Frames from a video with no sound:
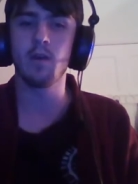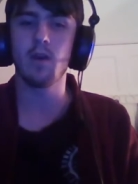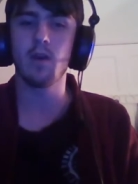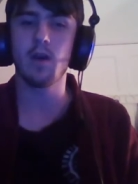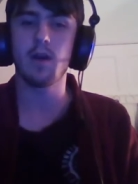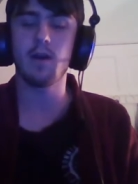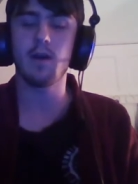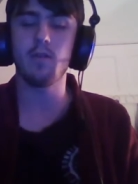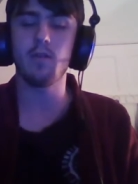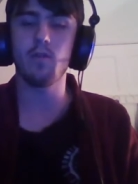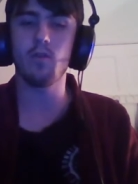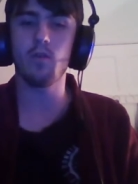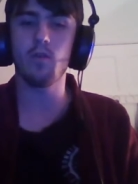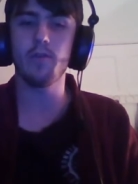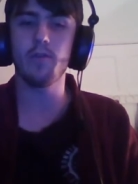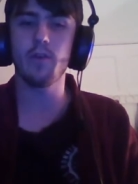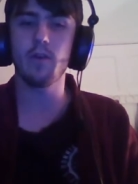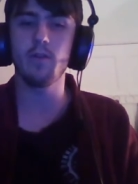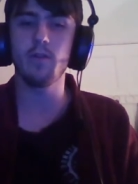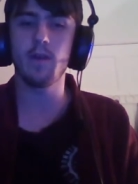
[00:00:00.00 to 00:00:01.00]
And
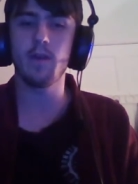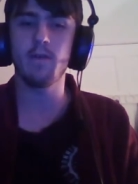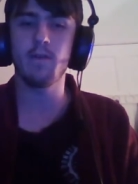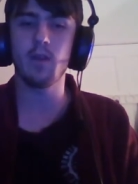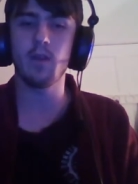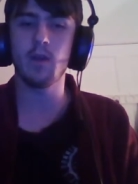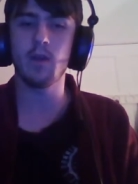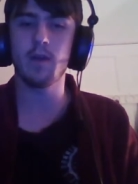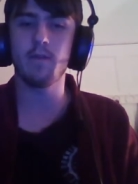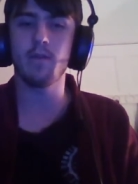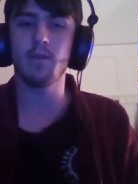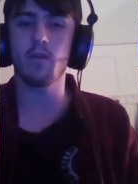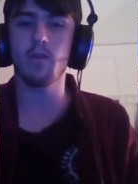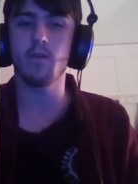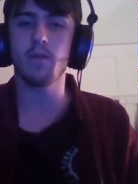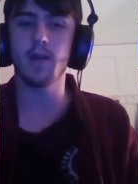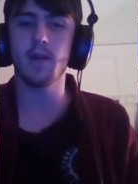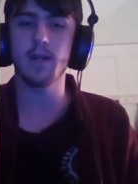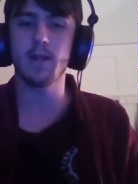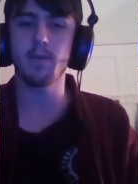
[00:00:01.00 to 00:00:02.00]
also, if you haven't
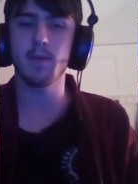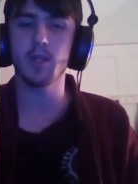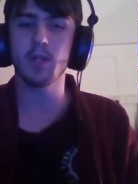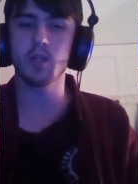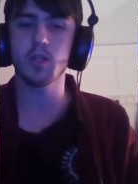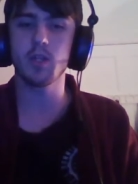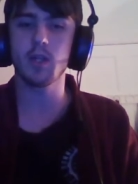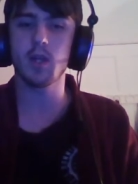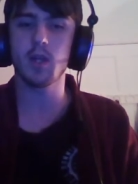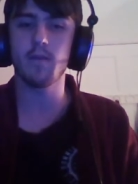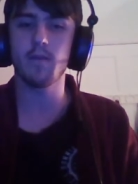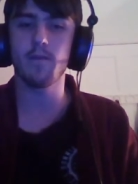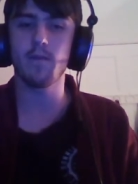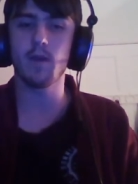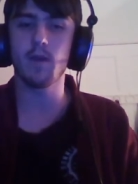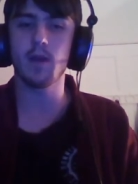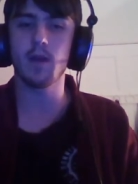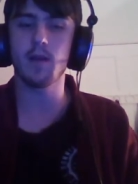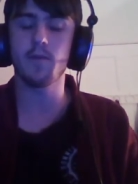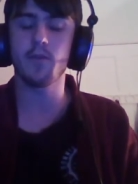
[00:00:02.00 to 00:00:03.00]
already, make sure you go and
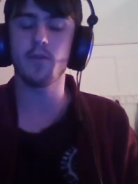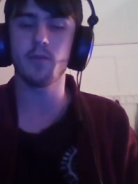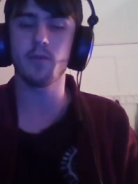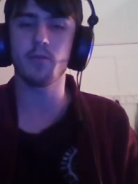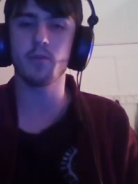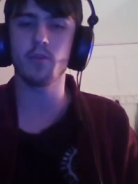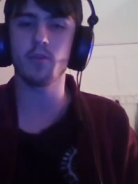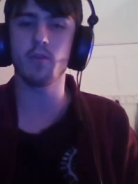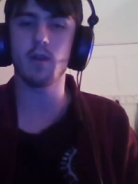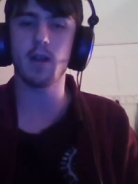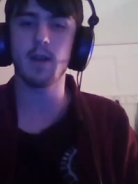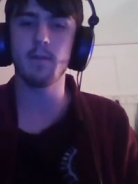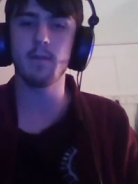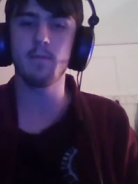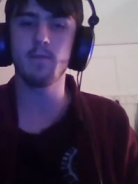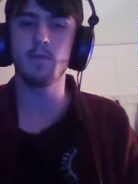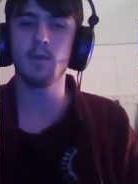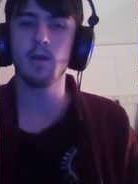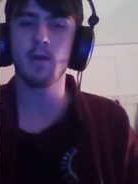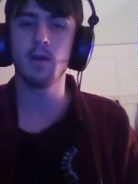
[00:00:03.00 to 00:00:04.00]
uh, subscribe
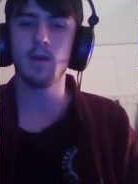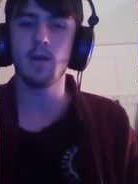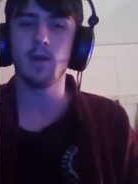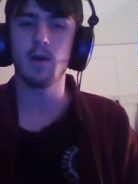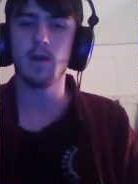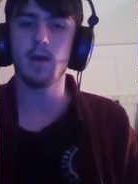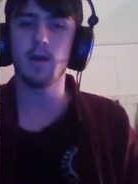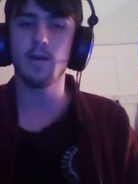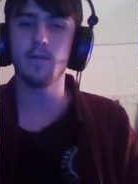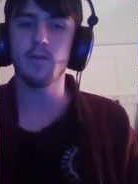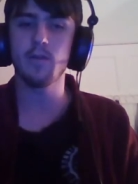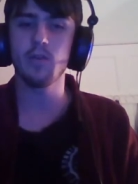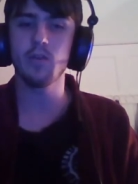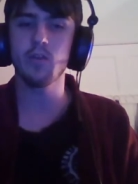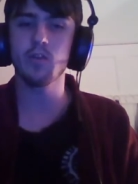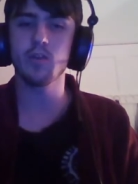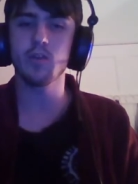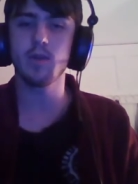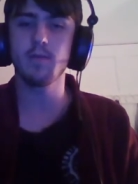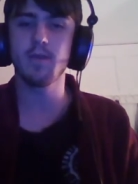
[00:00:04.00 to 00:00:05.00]
uh, to the
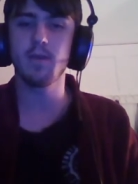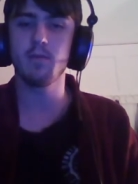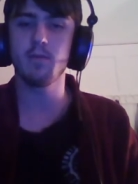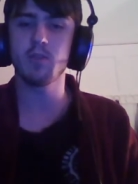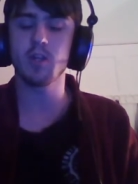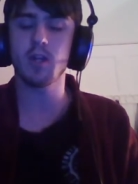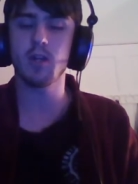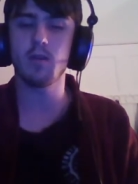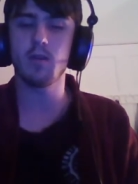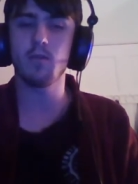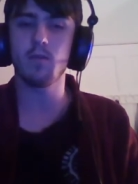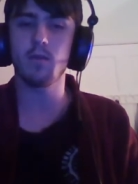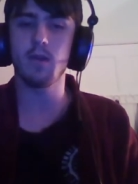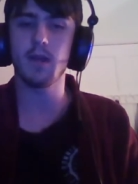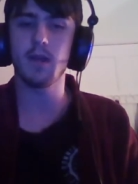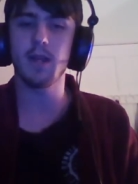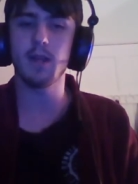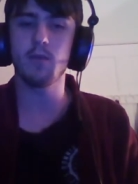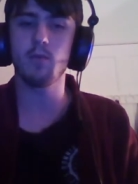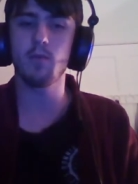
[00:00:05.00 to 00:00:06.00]
Stream Teams channel.
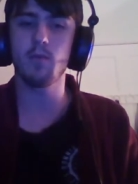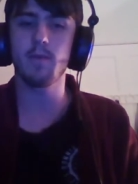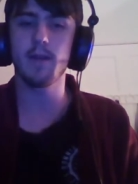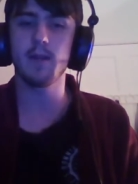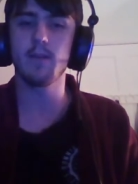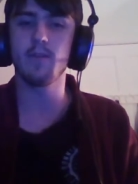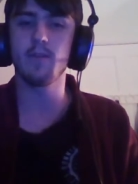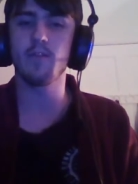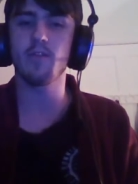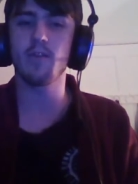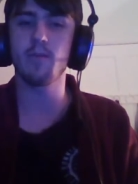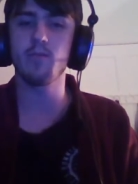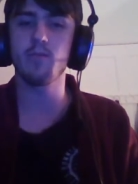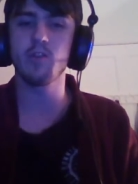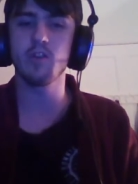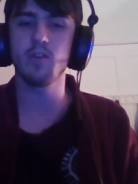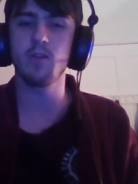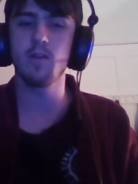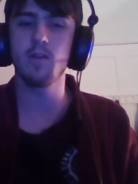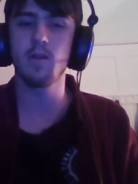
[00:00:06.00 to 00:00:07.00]
Link will be in the
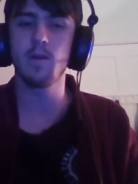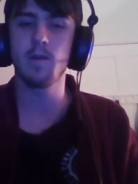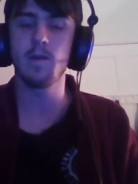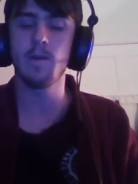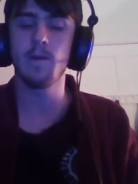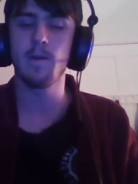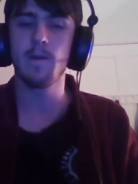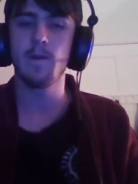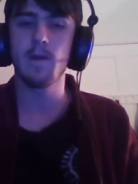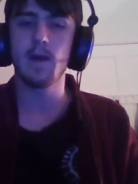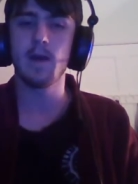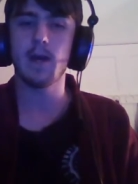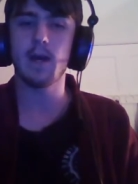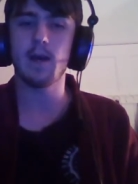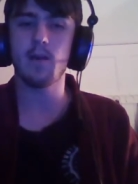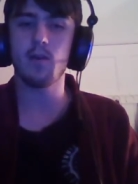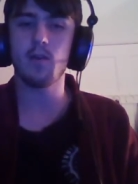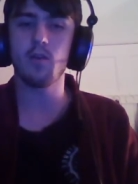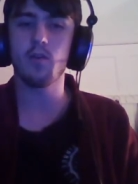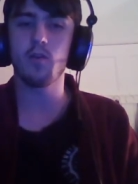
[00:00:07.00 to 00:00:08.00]
description.
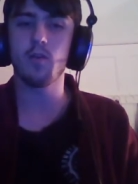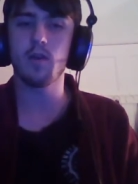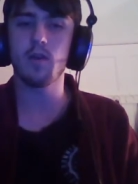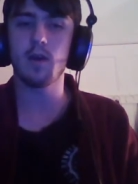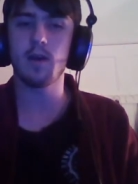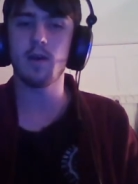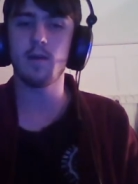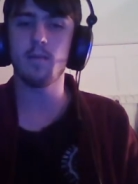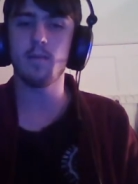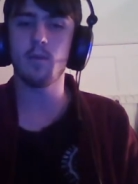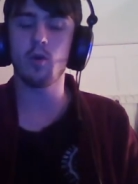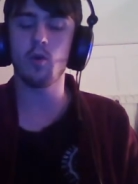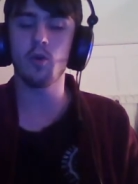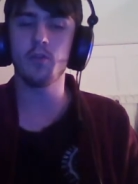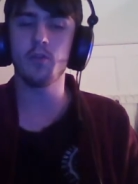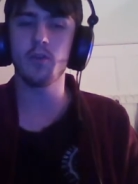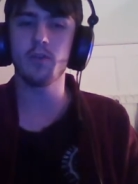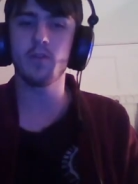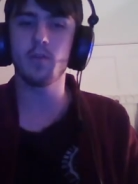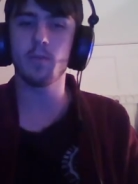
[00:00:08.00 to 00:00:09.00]
And um,
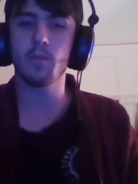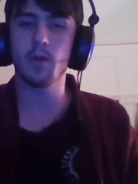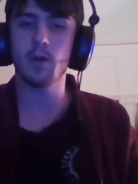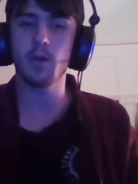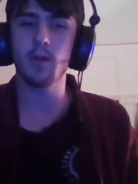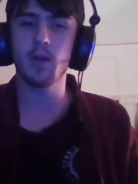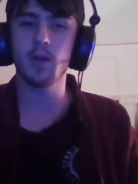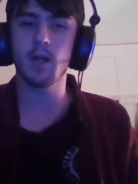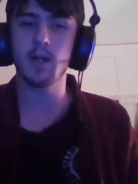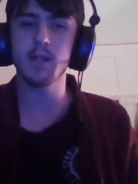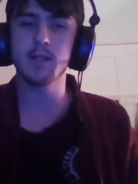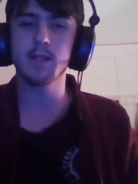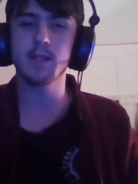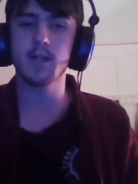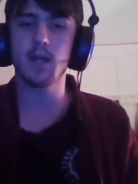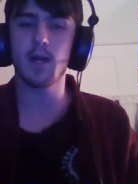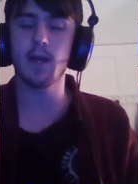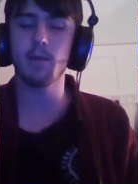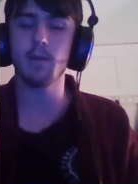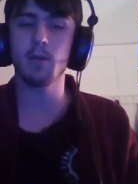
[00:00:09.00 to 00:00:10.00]
also tomorrow, guys,
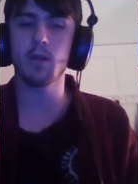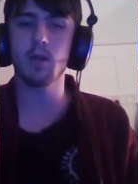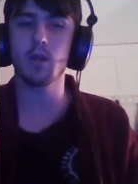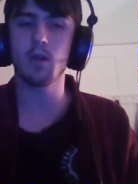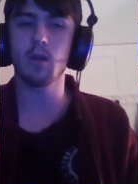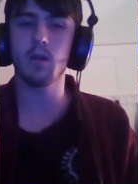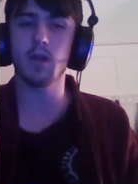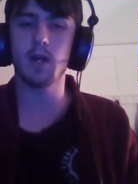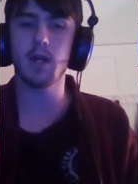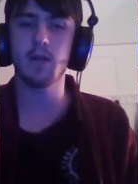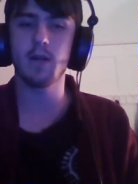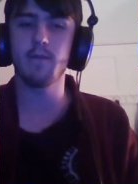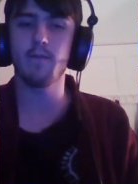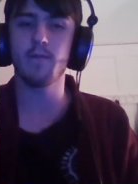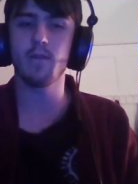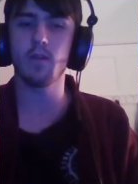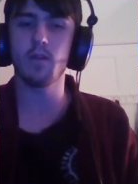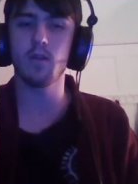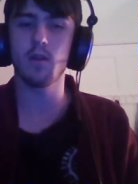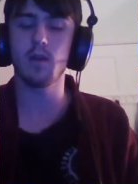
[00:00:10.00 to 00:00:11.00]
I'm going to go live
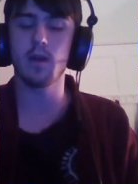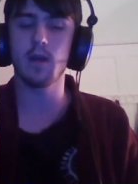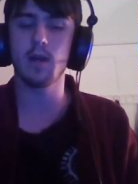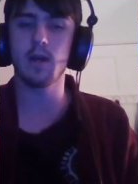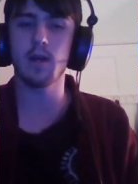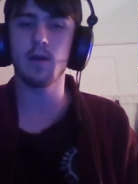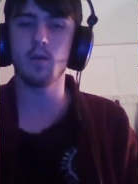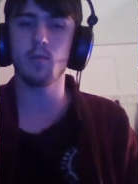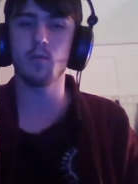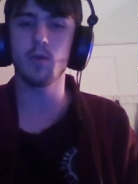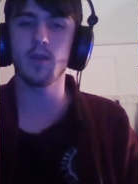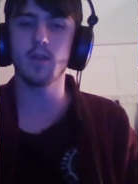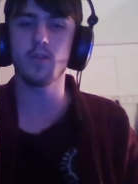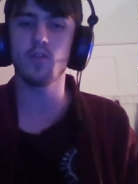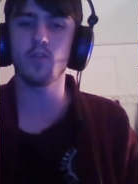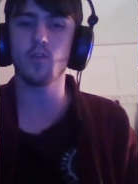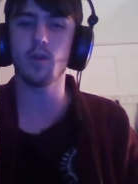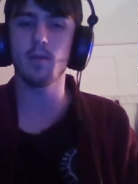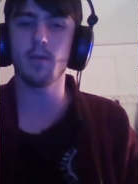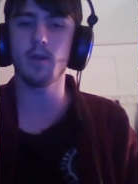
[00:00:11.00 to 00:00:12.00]
for, uh, with a
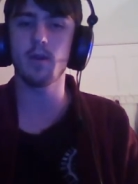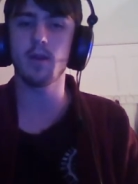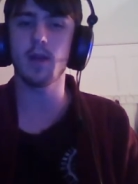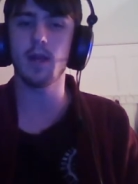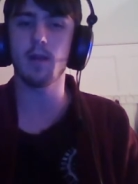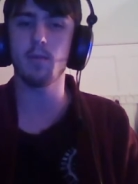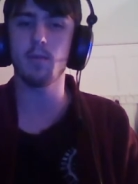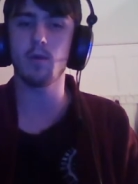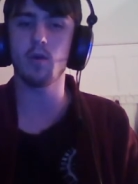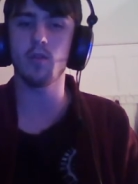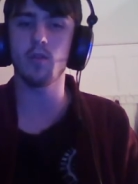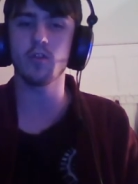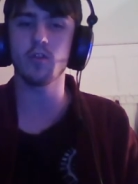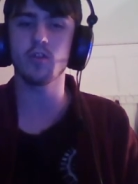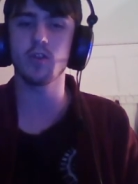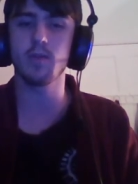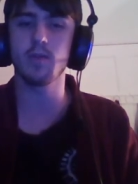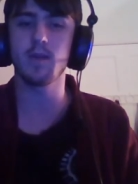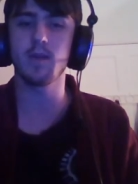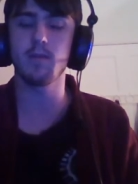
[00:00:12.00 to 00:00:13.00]
story mode game on the
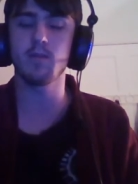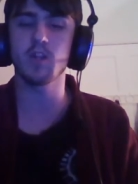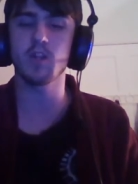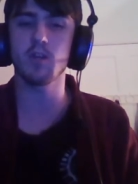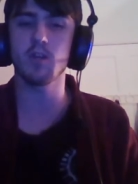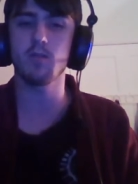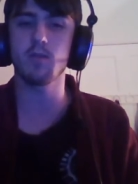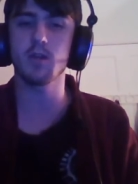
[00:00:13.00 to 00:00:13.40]
Stream Team channel.